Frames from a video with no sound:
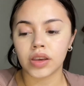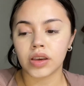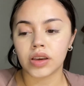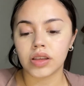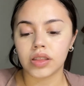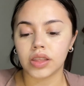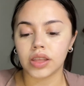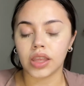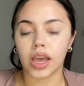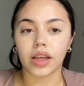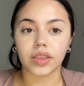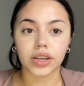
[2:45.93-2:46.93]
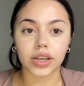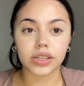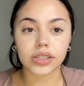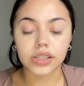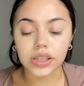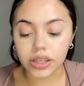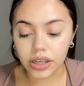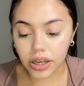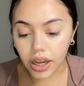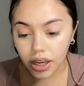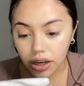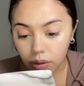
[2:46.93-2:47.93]
than the other concealer. I
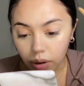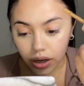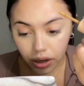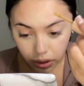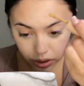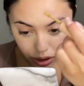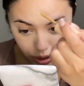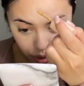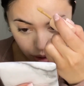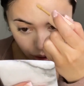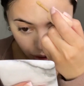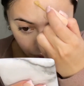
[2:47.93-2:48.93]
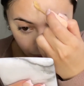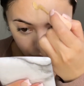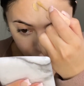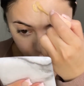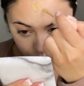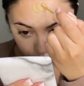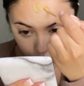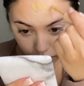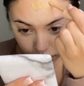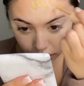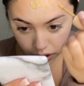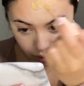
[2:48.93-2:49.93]
didn't want to go too dark for the
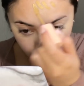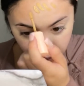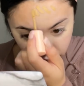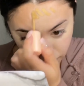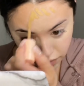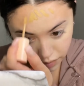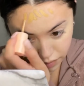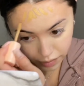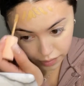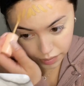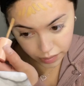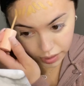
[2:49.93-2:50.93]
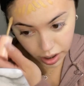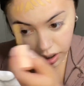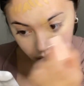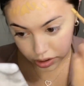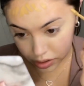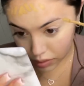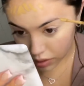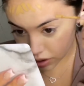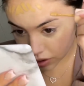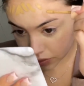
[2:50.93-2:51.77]
liquid contour.